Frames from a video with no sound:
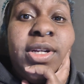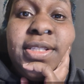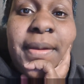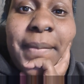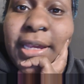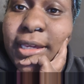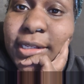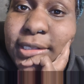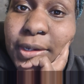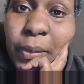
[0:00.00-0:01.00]
What is up, my
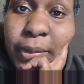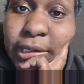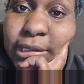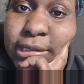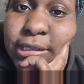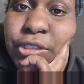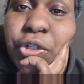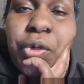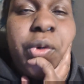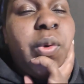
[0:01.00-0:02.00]
kings and queens?
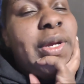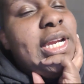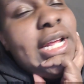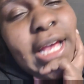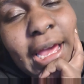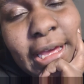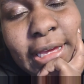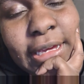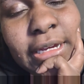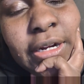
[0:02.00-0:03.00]
It's your girl Queenie
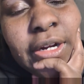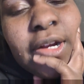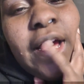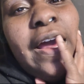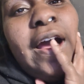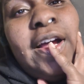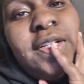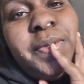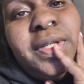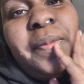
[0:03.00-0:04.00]
K here.
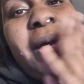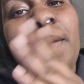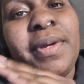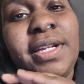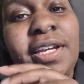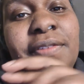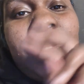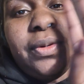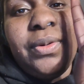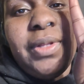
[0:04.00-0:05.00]
I just wanted to pop in and
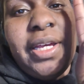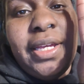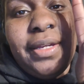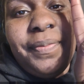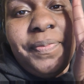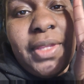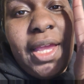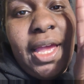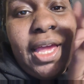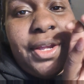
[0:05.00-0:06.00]
give a little like
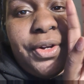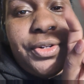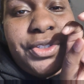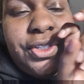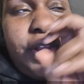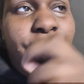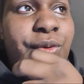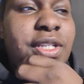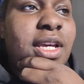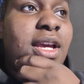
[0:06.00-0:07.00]
editor's
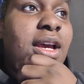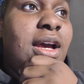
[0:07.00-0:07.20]
note.